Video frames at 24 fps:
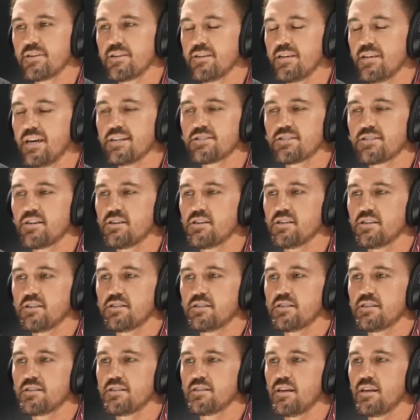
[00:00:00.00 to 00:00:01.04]
yeah, so
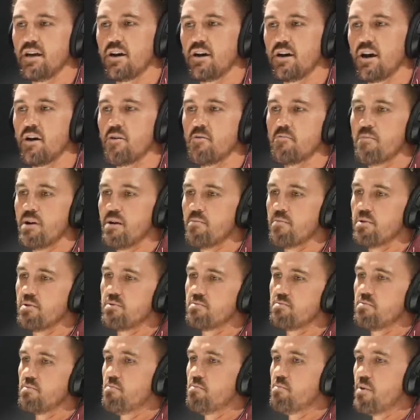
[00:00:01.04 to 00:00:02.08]
I
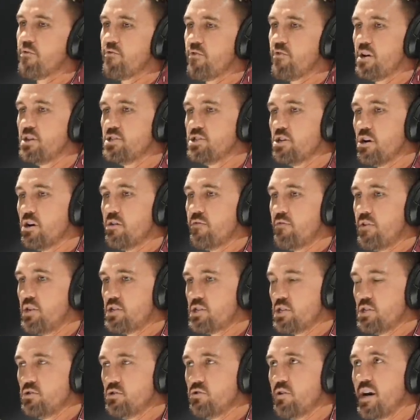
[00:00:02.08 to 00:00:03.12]
remember my friend Joe
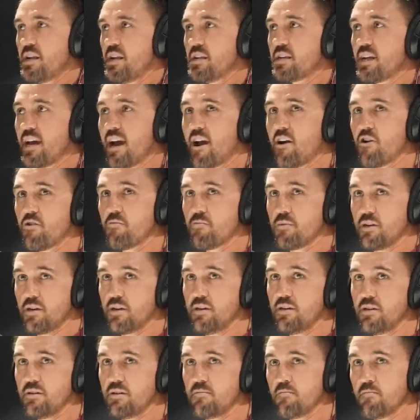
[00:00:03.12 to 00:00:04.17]
Vissignor had to carry
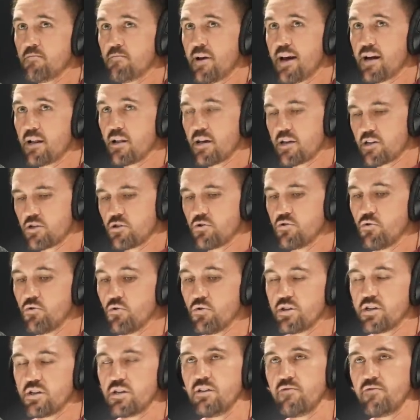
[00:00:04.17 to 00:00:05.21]
me back like to
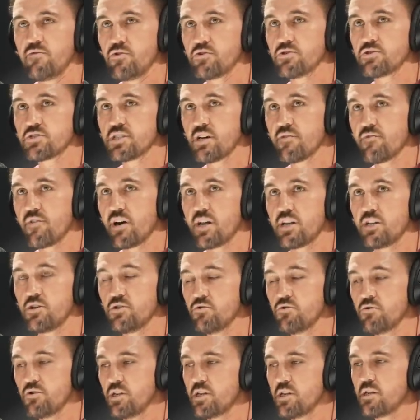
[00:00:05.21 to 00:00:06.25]
all the interviews and stuff I had to
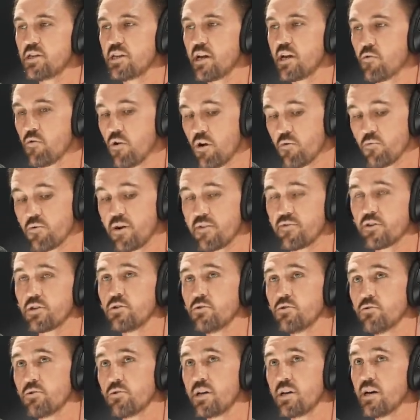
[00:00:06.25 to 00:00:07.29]
do. And then he'd go, right, we're at the
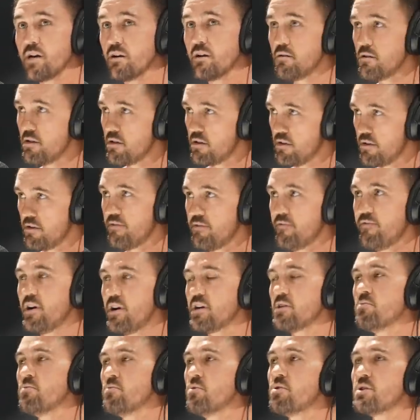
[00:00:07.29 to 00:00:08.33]
door now.
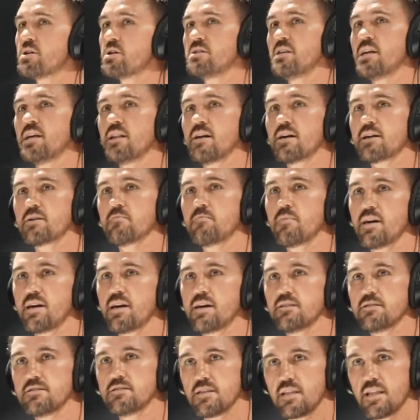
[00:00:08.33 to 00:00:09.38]
Fucking walk in there like a
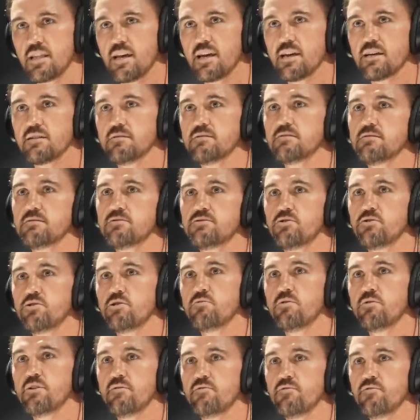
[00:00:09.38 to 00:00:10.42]
man, sit down, do
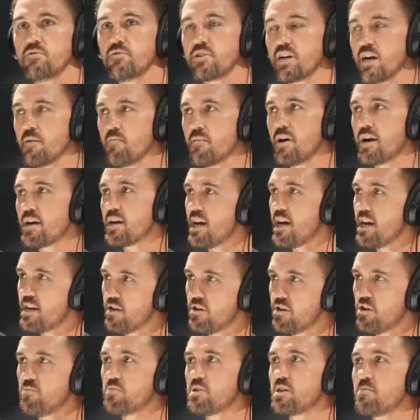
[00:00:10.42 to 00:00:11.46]
your interview, come back out,
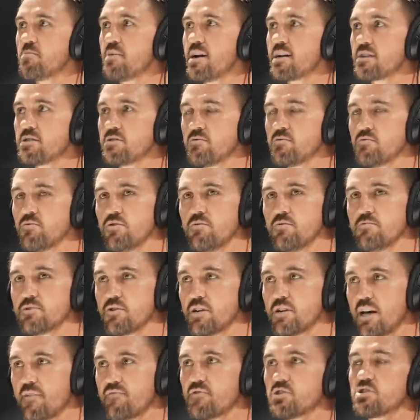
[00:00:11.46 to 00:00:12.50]
and I'll help you get back to the room.
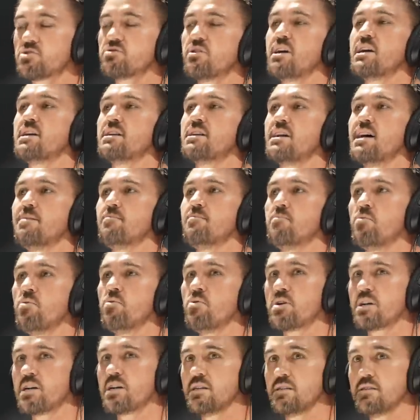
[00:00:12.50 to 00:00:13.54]
So I'd have to straighten up,
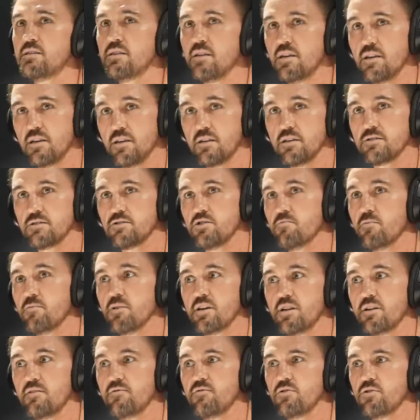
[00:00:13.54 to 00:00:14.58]
walk in, do
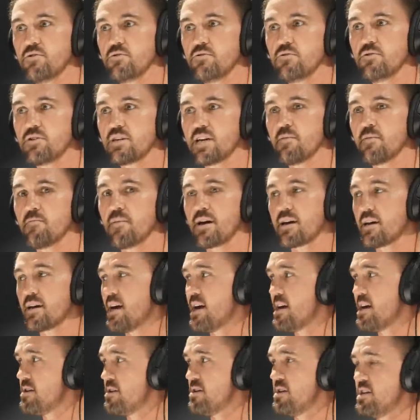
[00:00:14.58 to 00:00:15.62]
my interview, come back
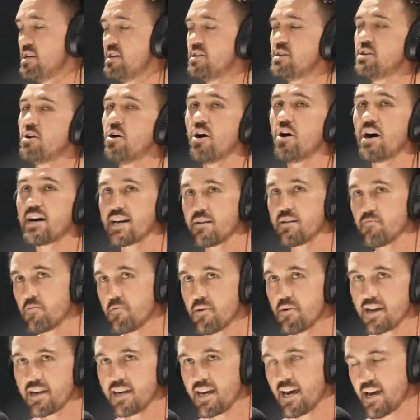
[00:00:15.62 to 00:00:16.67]
out, and I'd near die
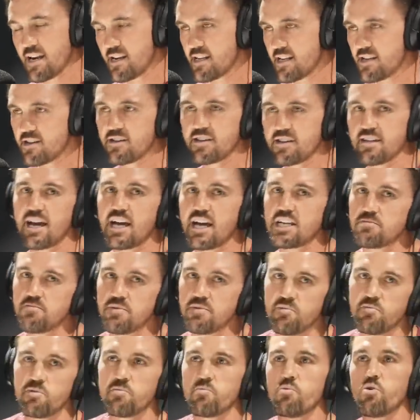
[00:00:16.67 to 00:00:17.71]
coming back out, and he'd catch
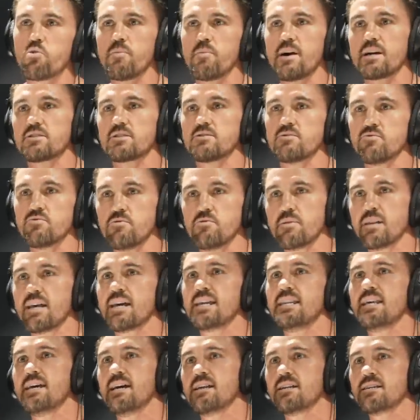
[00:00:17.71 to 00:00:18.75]
me, and we'd walk back to the room and
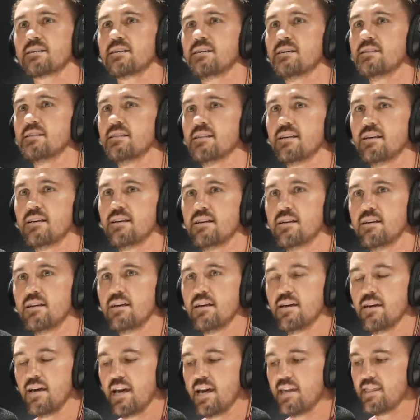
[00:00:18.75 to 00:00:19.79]
lay down again.
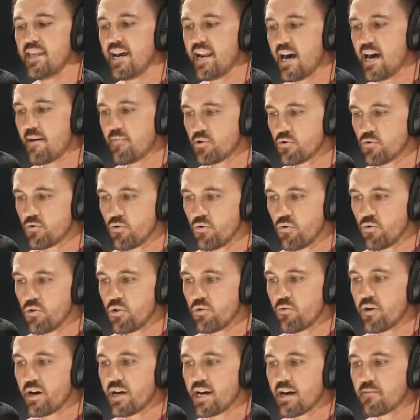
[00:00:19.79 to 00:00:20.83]
And that happened all
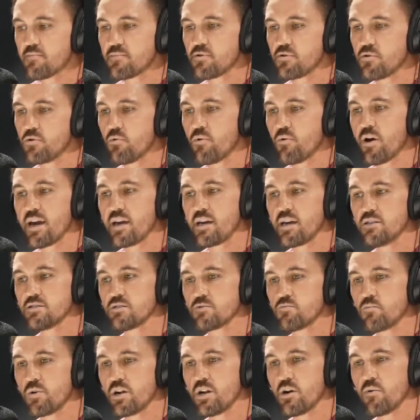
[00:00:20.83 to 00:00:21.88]
the way up until the weigh-ins,
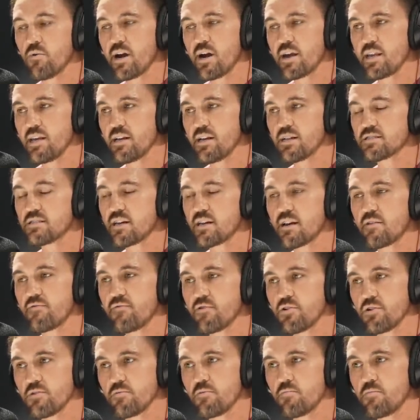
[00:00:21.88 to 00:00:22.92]
and when I weighed in, I started
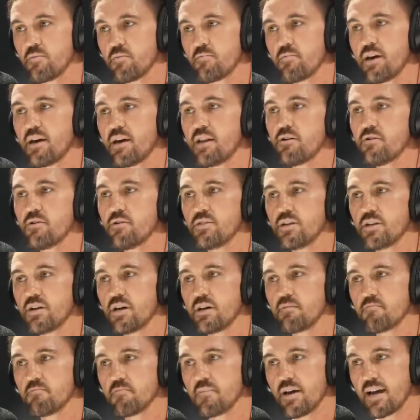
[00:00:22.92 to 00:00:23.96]
feeling a bit better, and then
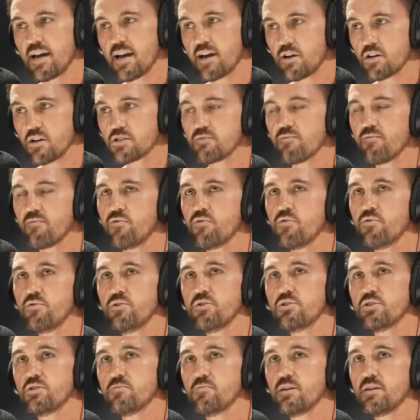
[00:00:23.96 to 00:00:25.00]
I got some
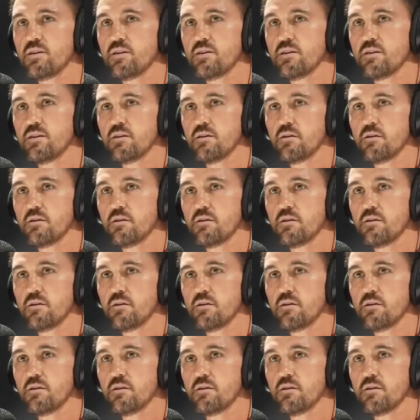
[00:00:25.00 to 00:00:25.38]
food into me,